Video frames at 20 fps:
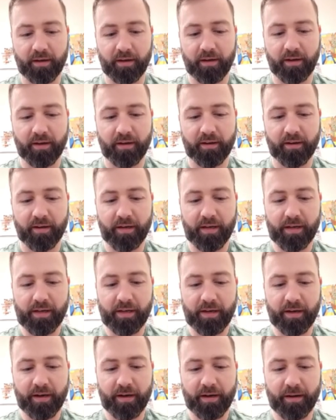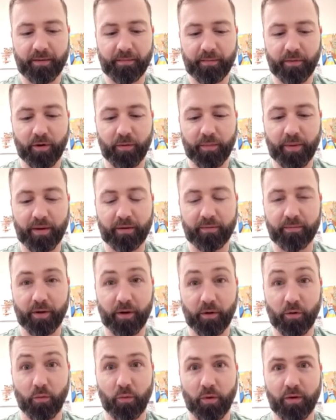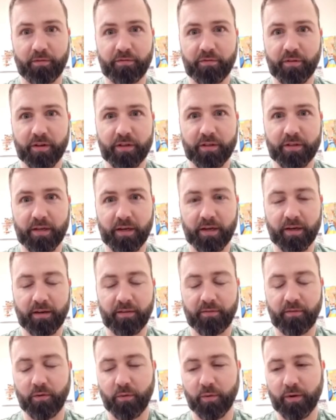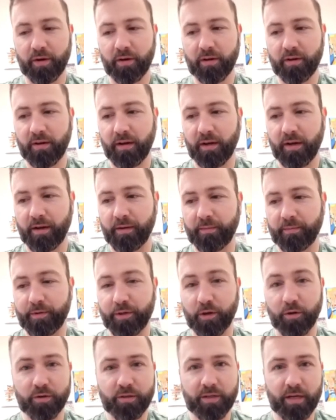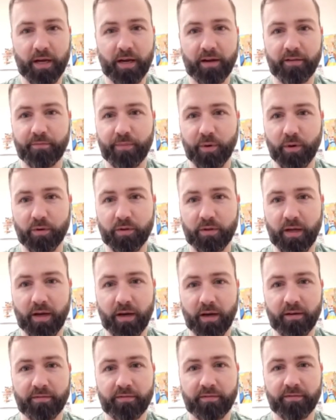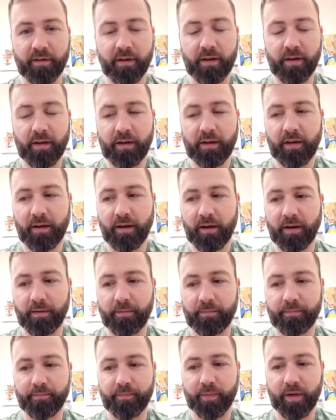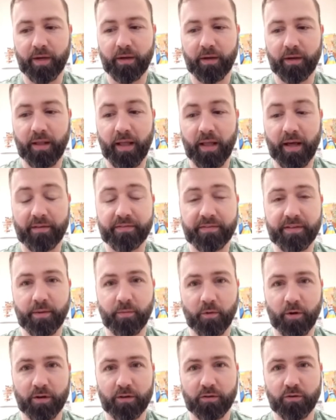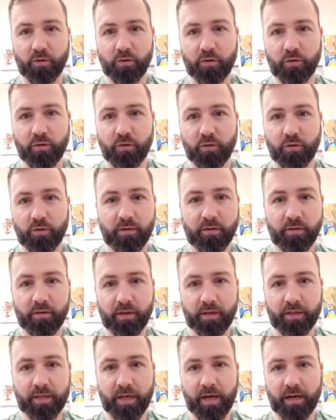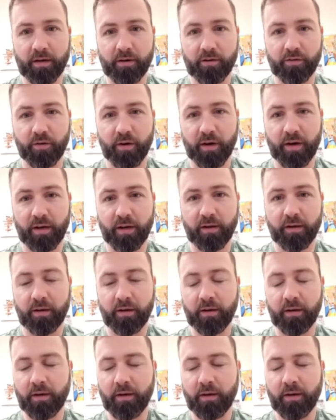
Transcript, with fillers: a, uh, um, you know, like like a one foot stick, if you will, um, jo staff, bow staff, um, uh, a lot of samurai sword, katana training.